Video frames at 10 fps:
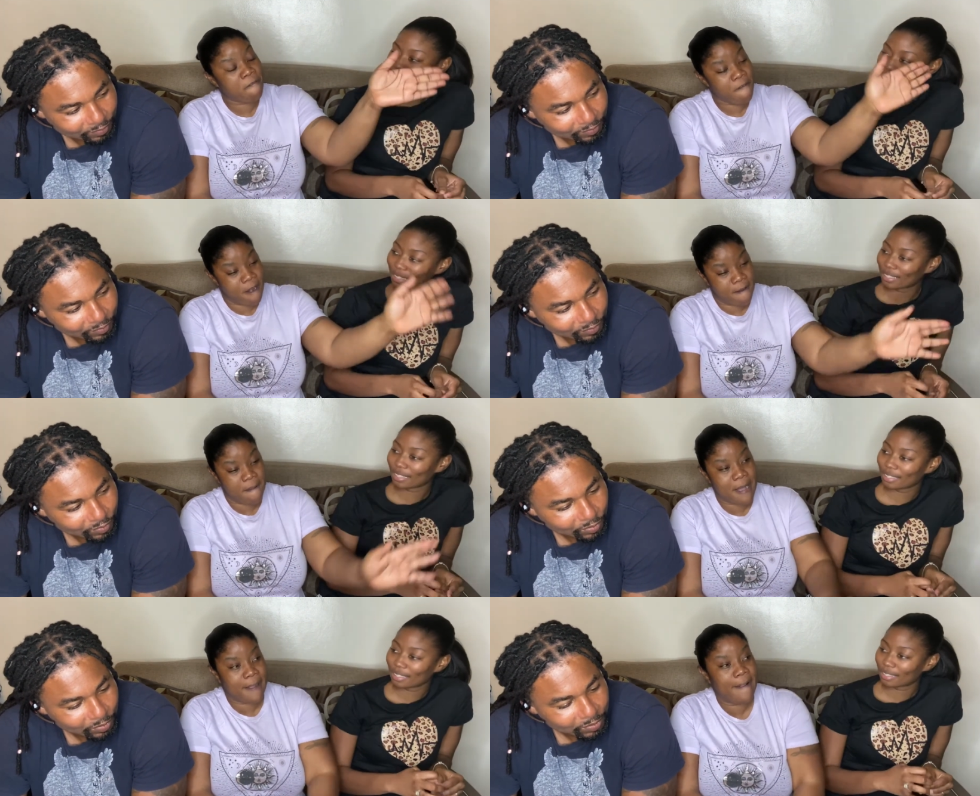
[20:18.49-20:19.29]
Speaker 1: friend
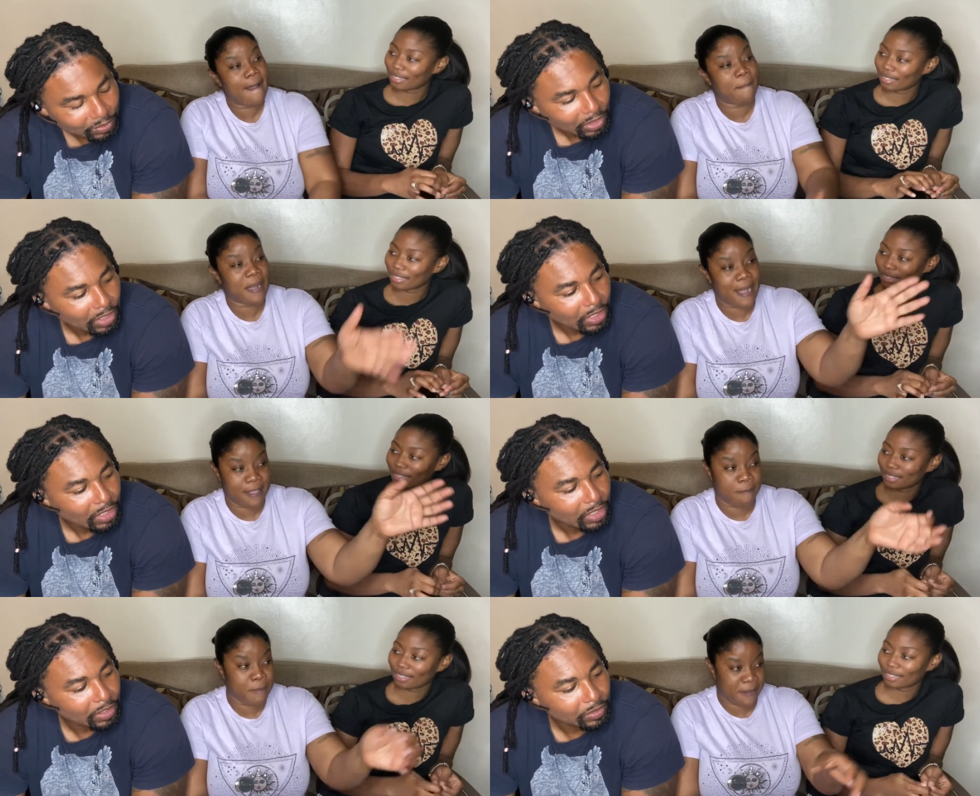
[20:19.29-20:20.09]
them and tell her
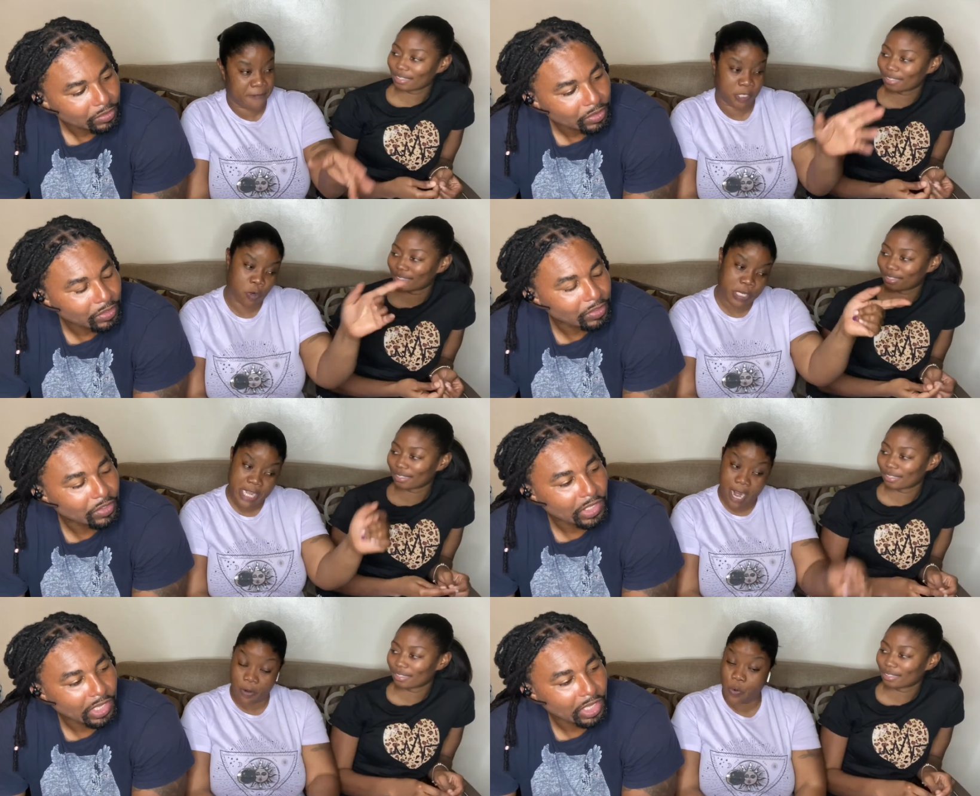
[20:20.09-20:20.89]
because you make she go
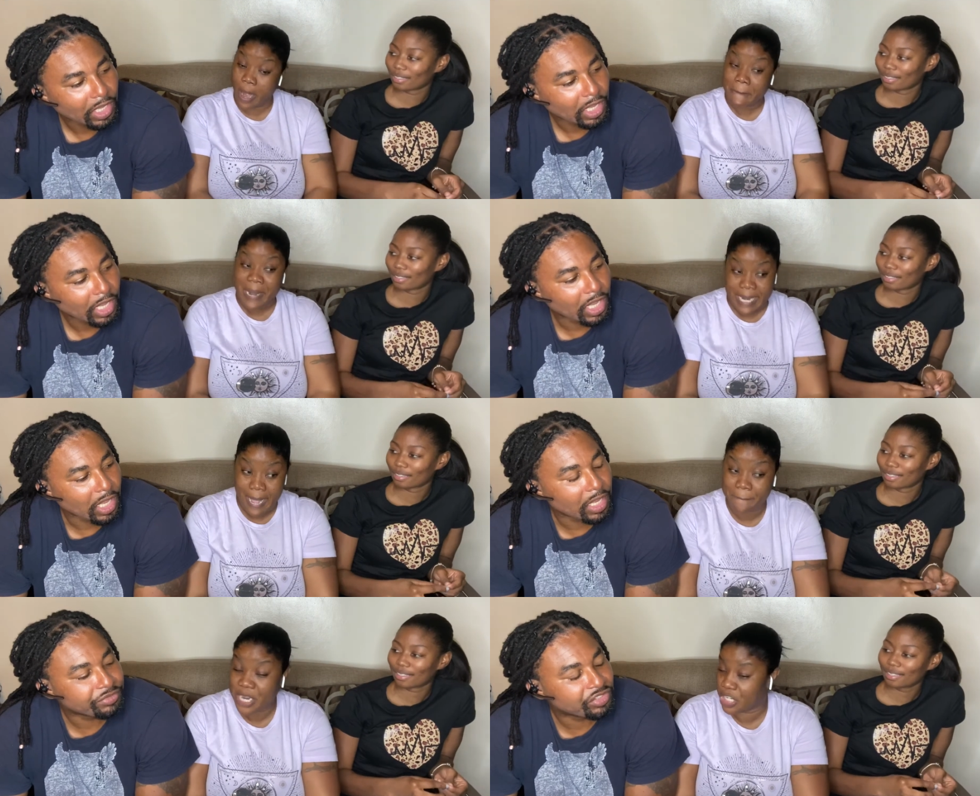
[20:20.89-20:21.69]
there go do her body
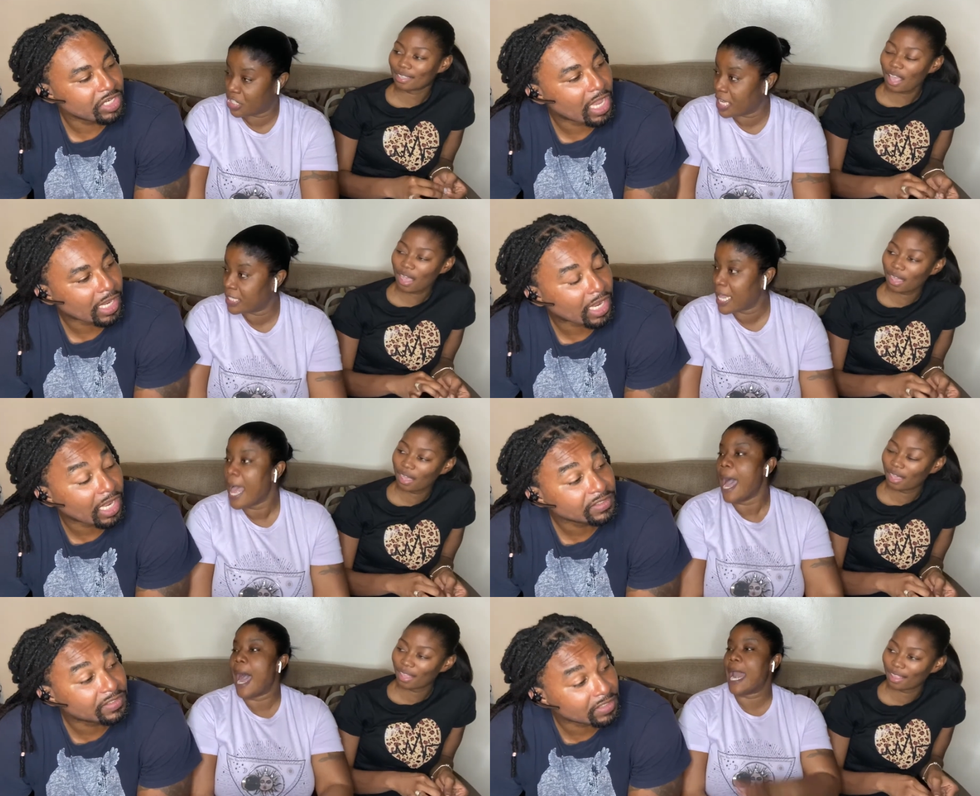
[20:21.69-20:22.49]
if she there
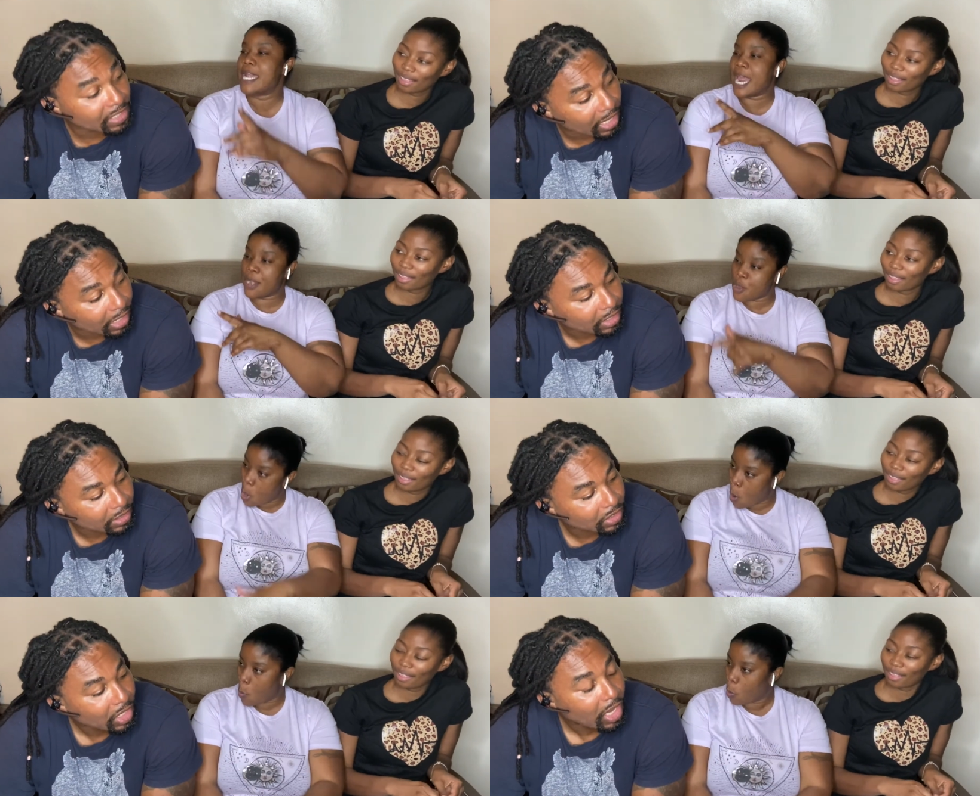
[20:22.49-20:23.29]
consider and then
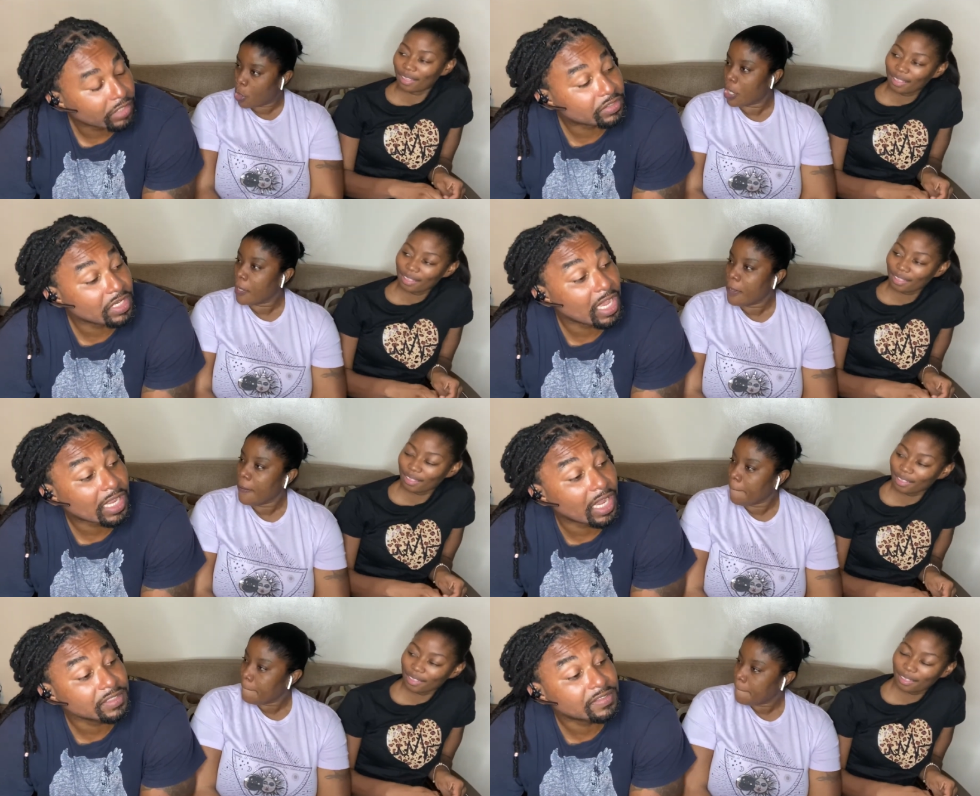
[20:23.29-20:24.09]
Speaker 2: no if she there
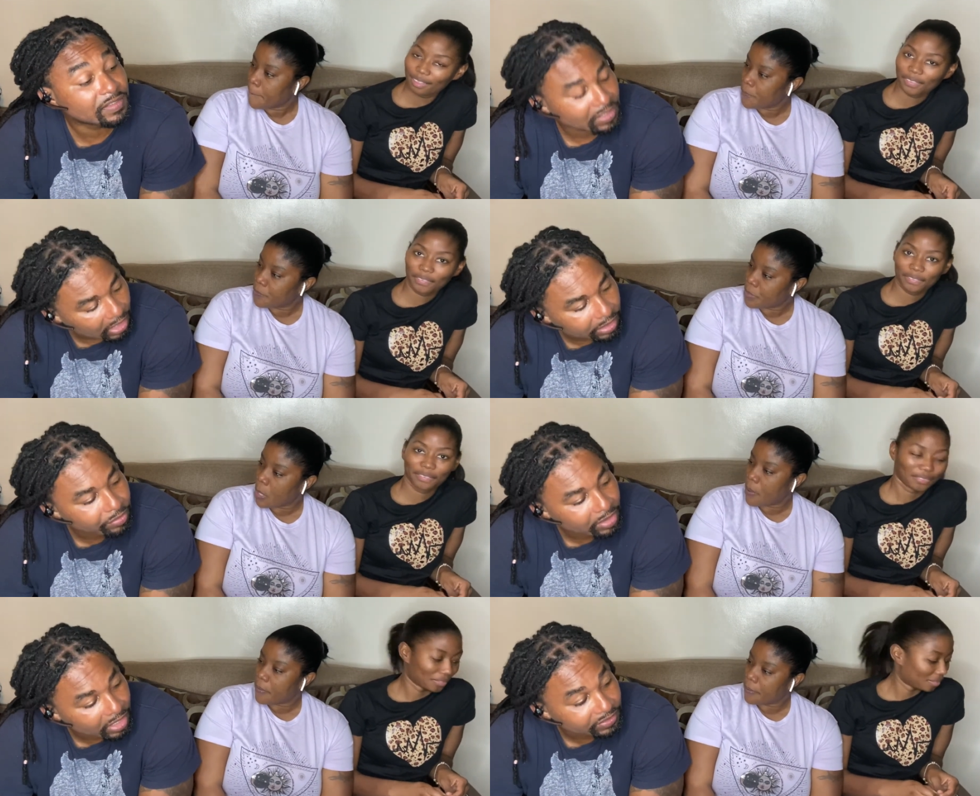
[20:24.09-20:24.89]
consider the
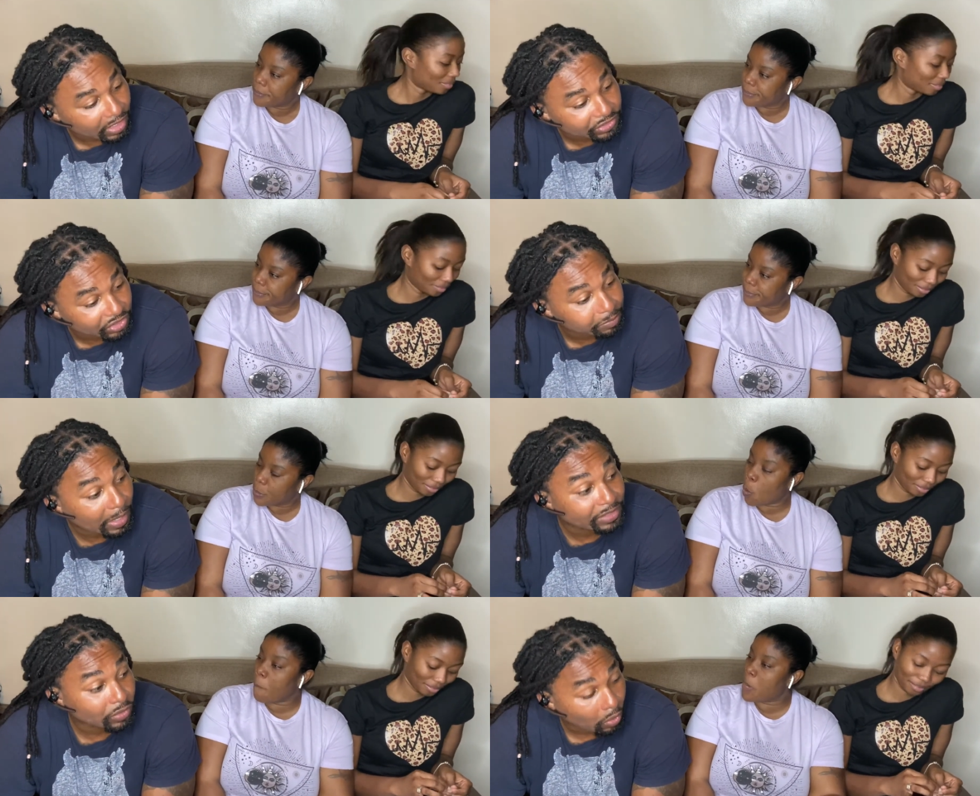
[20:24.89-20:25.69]
relationship
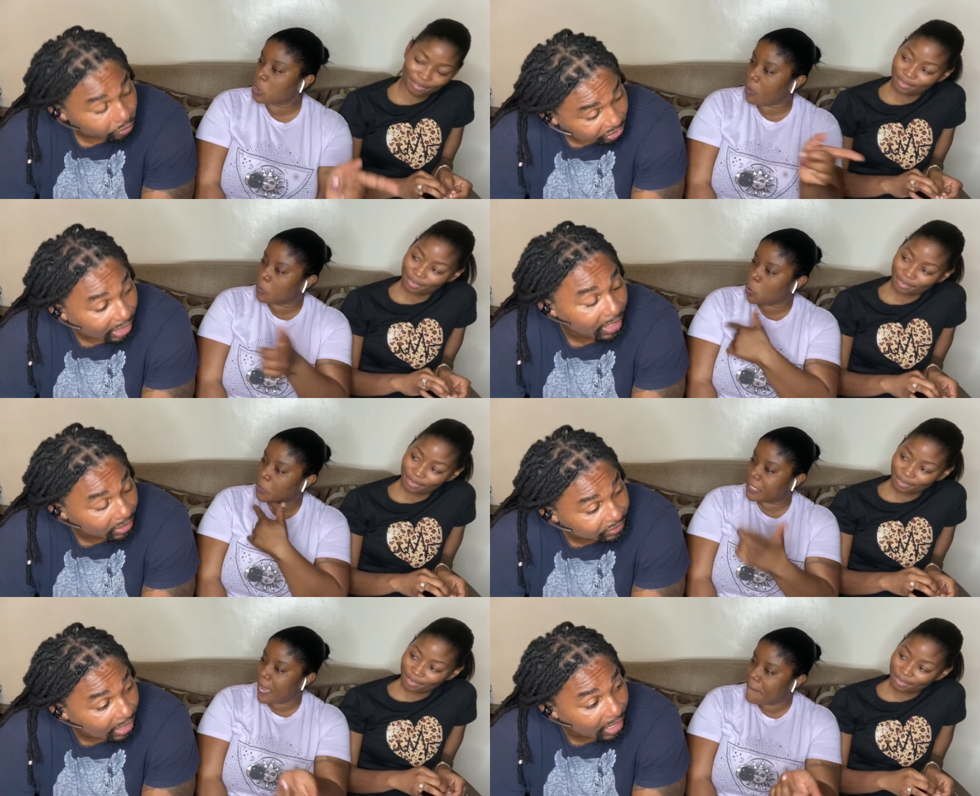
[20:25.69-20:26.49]
as you bust up
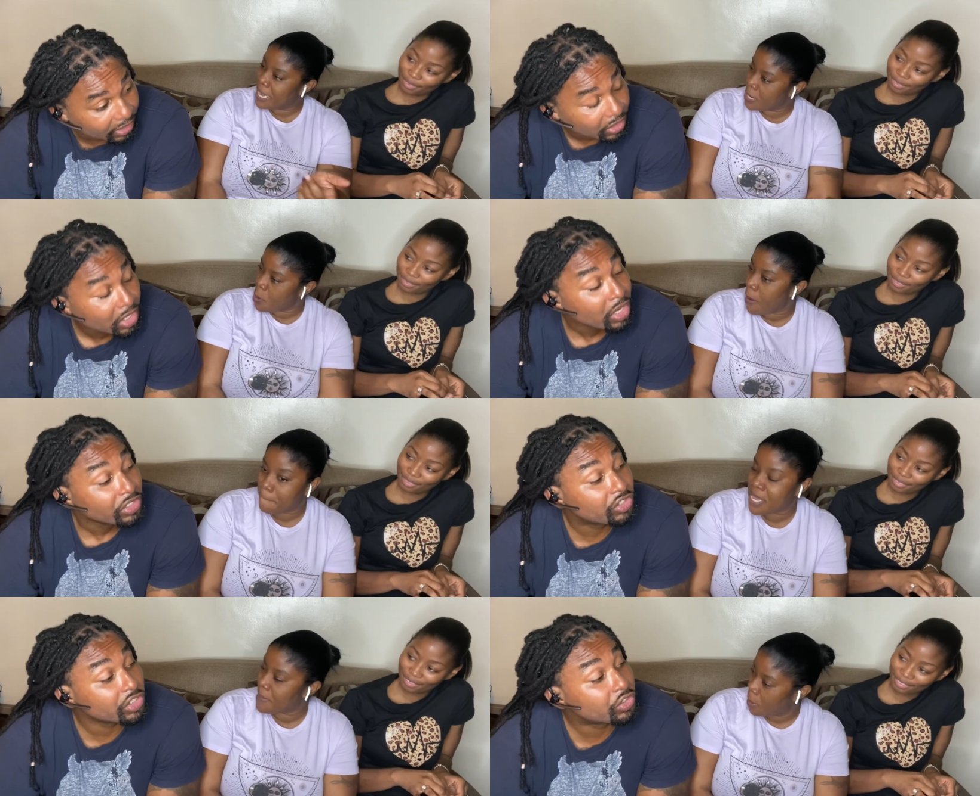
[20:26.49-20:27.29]
juice in her belly now and she